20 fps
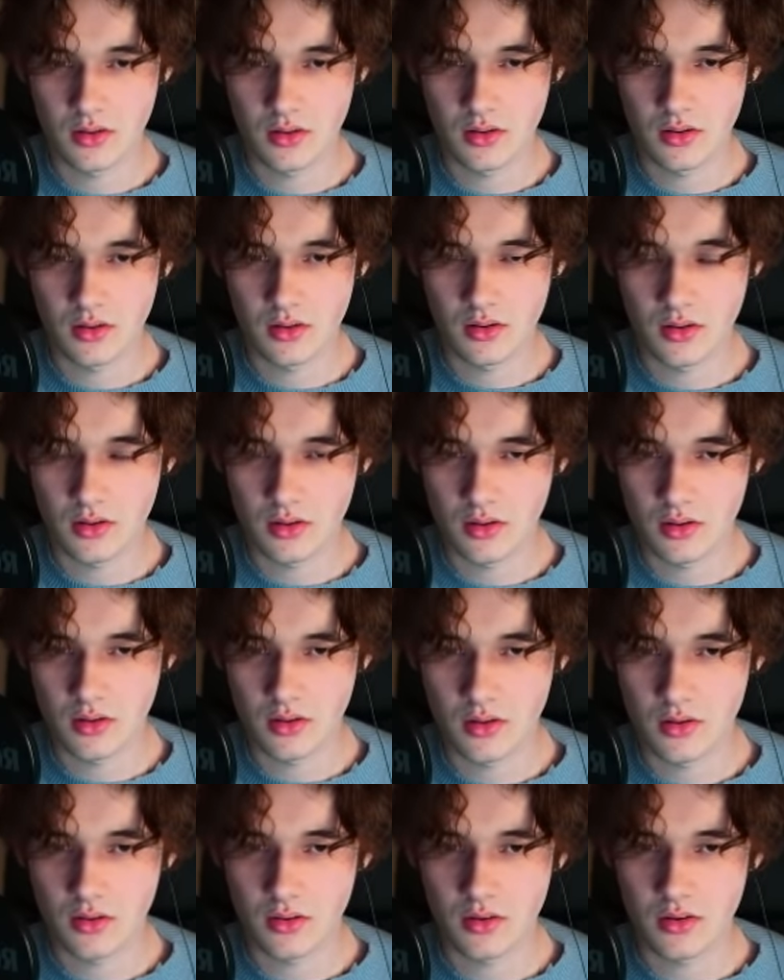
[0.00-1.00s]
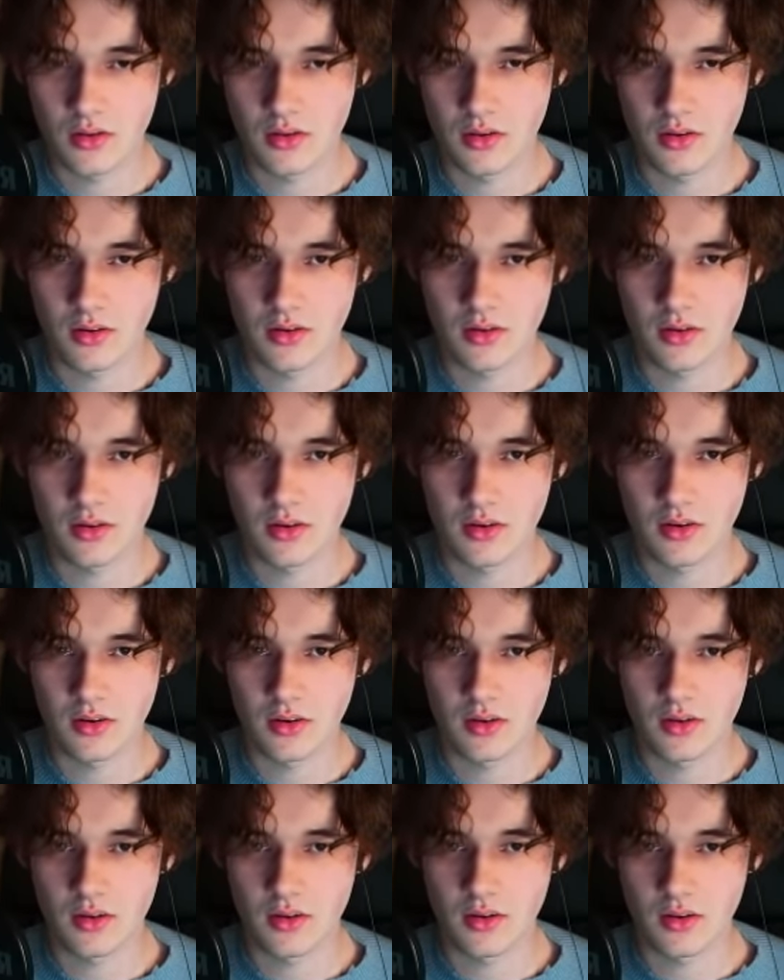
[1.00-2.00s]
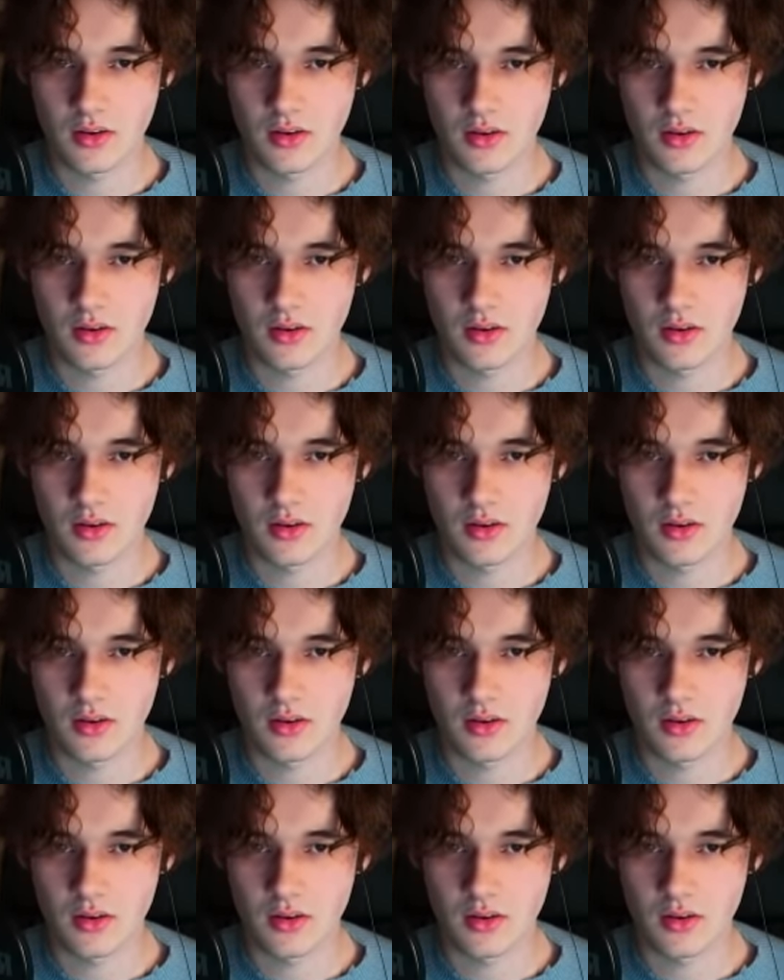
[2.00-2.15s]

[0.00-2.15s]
(not speaking)